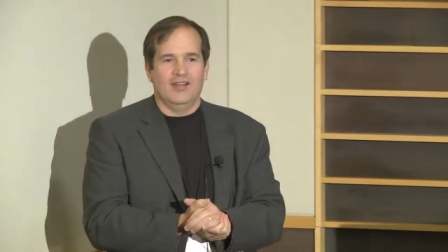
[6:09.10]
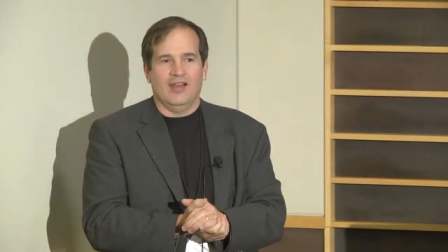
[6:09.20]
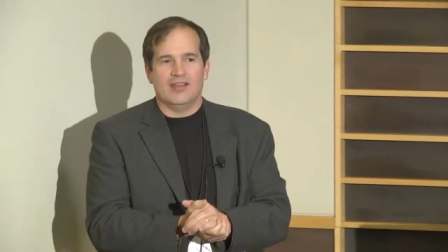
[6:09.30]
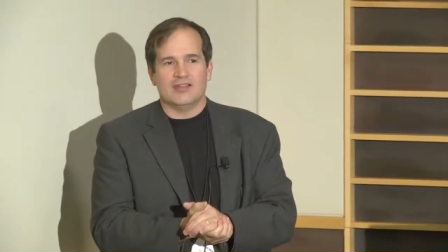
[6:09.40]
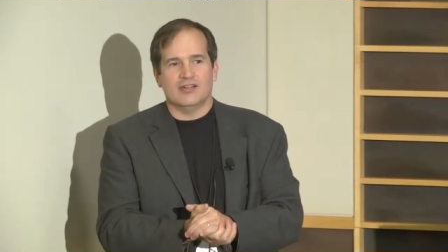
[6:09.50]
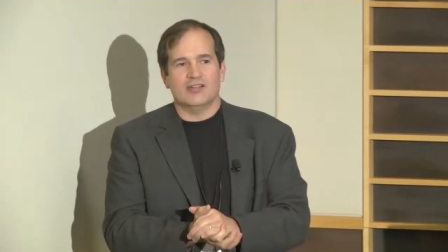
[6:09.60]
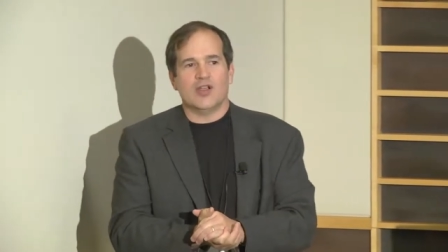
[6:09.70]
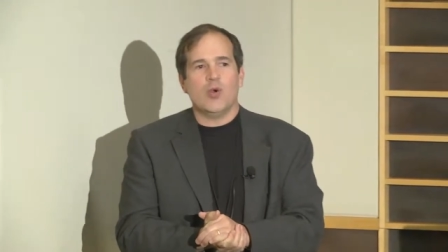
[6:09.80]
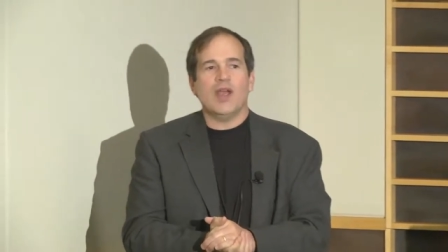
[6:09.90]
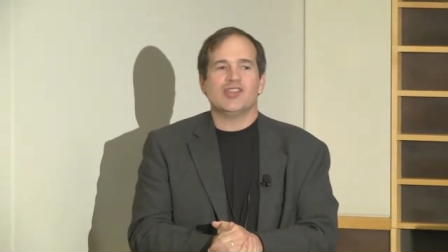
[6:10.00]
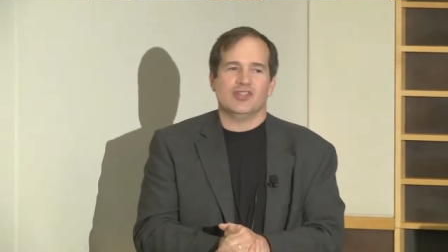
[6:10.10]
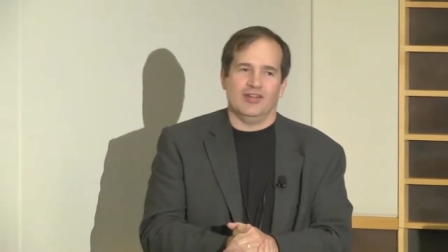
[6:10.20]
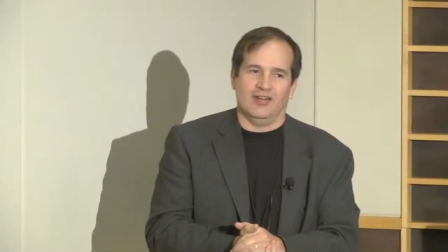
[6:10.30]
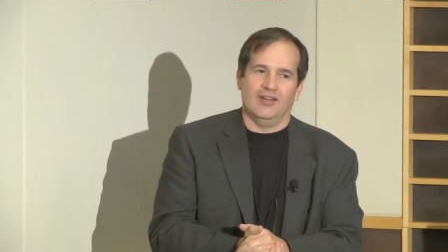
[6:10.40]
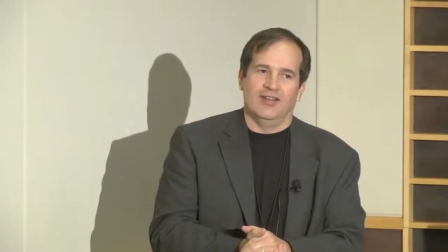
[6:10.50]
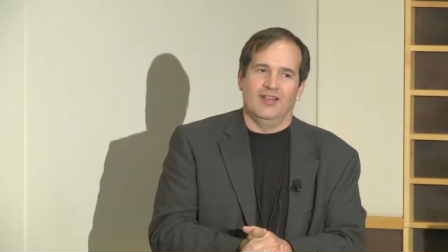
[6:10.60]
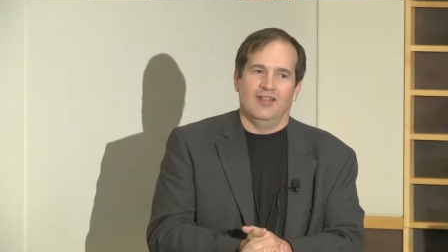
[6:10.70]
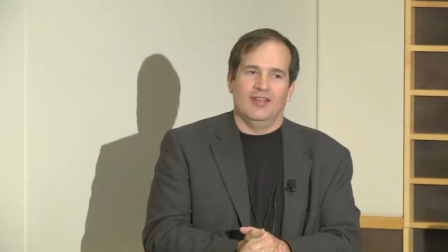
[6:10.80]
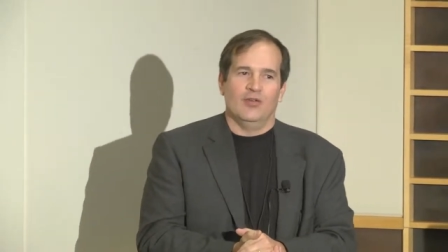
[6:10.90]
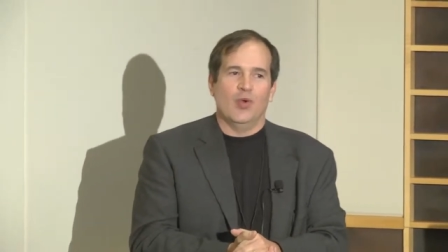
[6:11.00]
I started to question
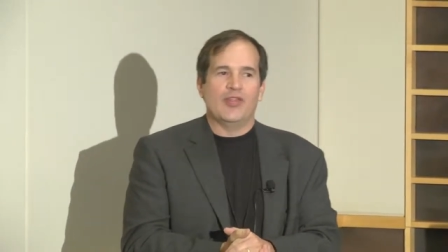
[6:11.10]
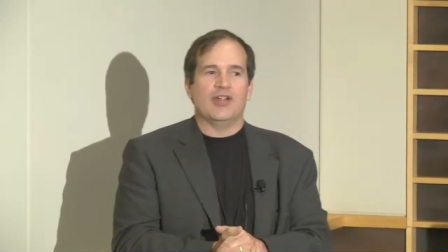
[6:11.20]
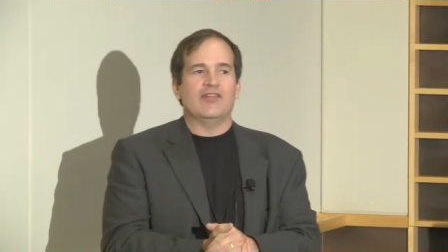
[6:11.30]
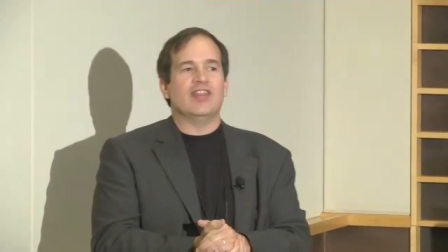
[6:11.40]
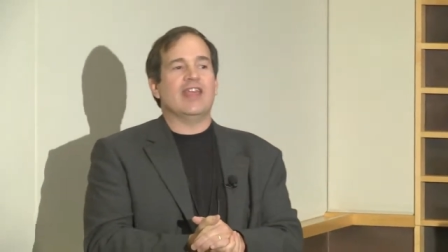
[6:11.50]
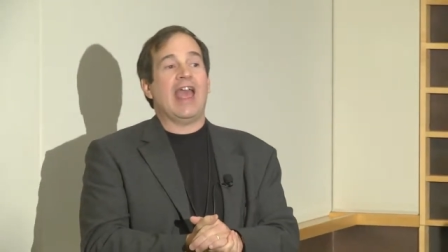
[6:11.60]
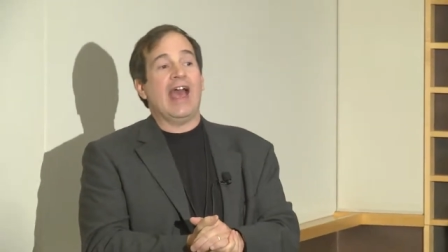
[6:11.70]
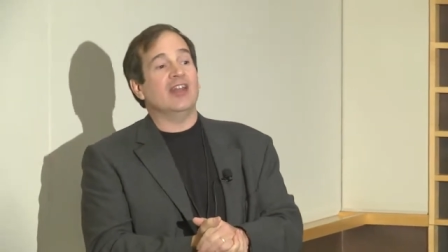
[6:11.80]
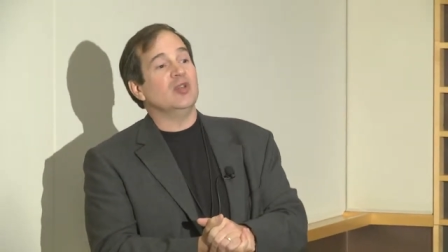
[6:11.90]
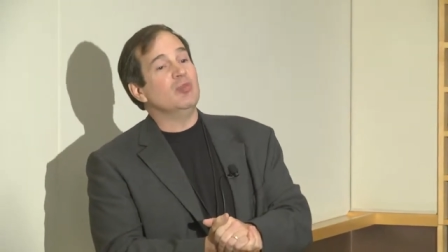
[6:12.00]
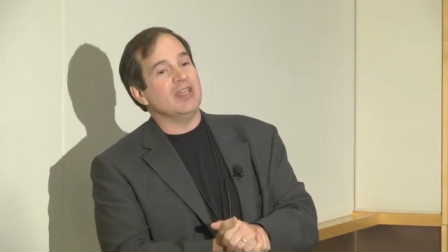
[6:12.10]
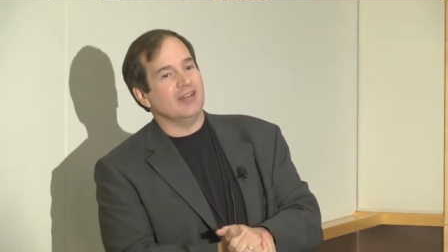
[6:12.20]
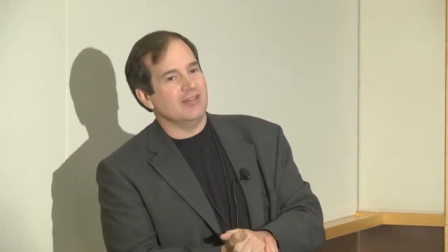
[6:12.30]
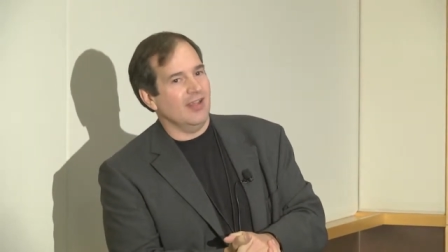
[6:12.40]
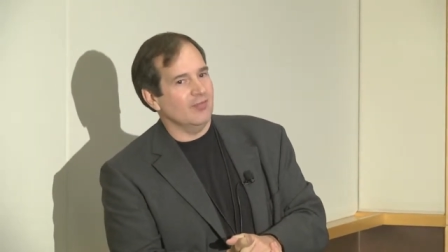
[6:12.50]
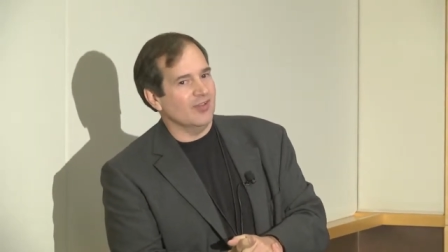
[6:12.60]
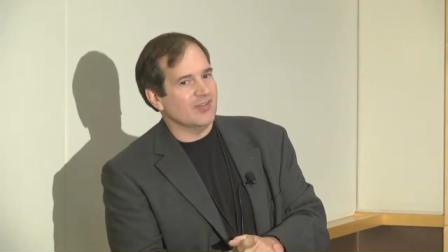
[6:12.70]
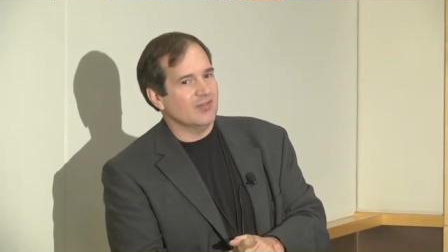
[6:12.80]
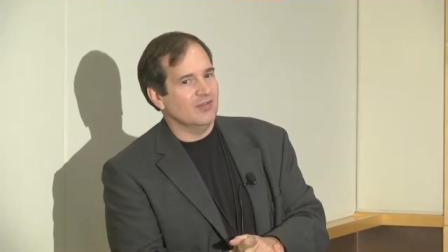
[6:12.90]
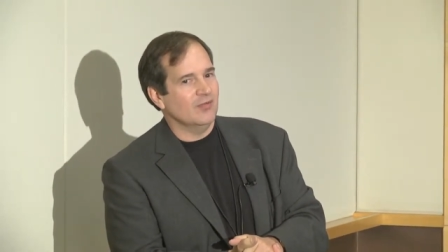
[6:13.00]
whether everything had to be in
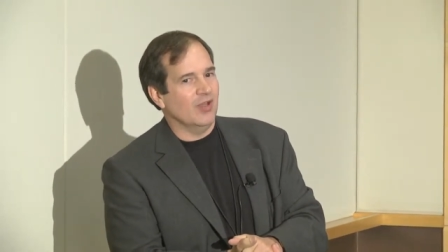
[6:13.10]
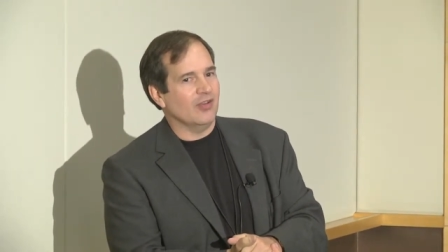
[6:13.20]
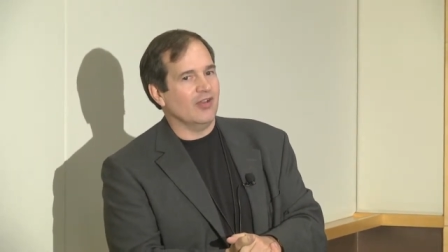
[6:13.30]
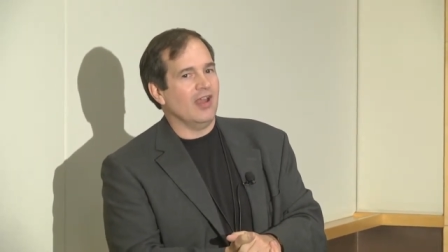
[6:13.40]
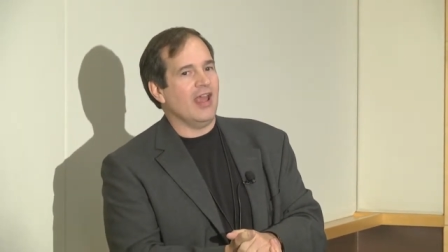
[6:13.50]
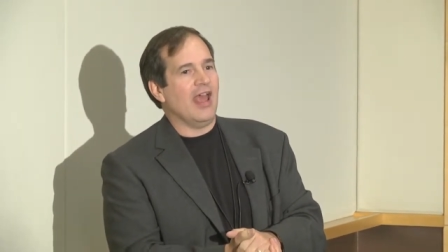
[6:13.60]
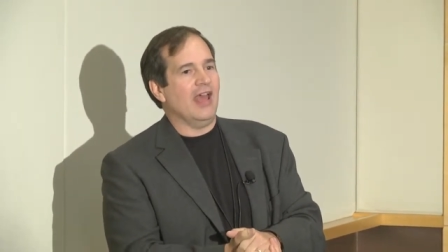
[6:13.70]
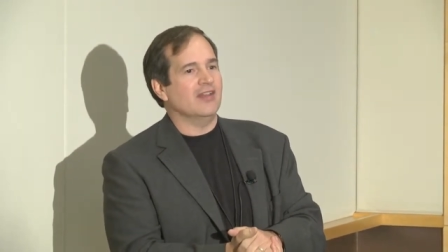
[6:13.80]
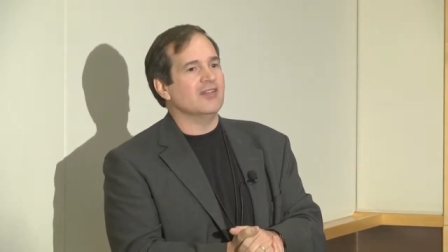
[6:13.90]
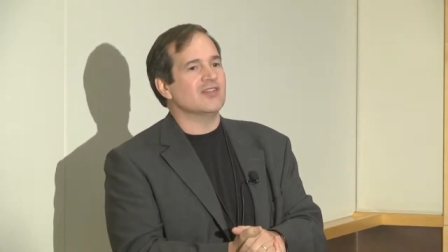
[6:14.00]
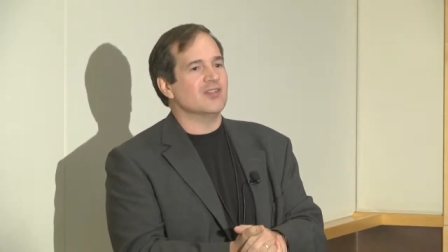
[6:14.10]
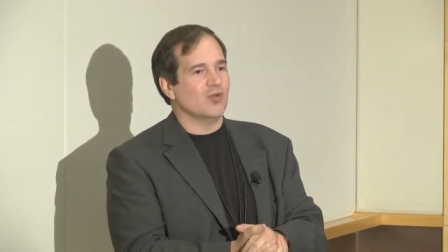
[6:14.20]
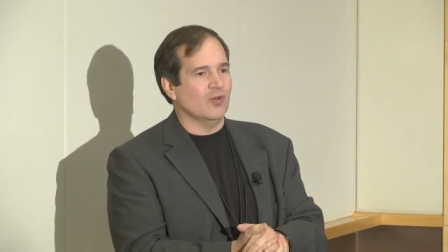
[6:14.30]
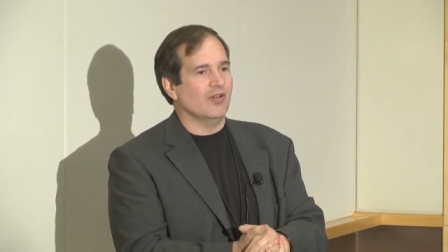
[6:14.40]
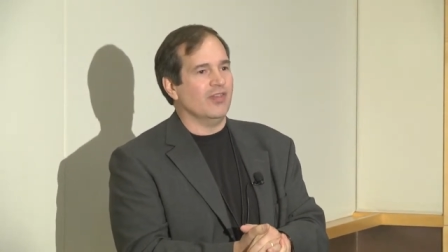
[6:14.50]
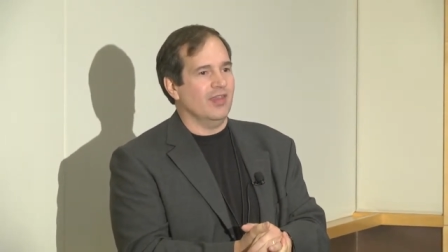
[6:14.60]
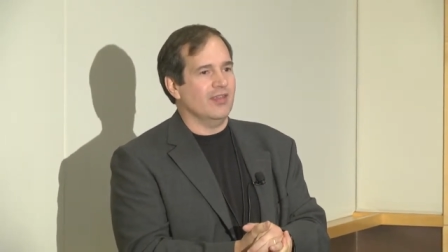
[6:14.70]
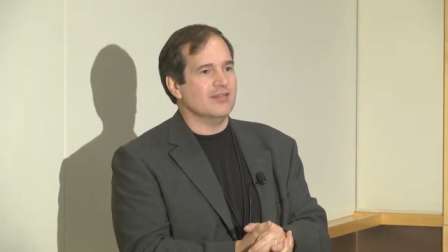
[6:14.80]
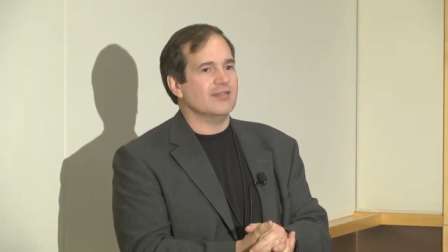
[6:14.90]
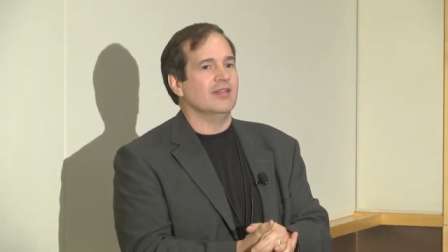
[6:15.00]
tables, whether I had to store
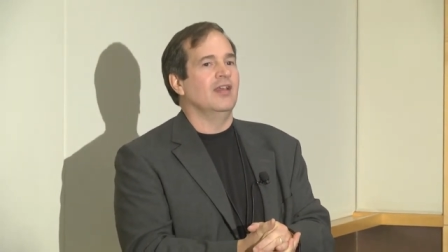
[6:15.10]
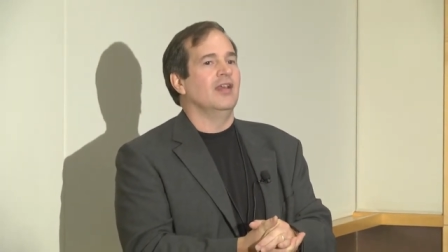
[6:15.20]
things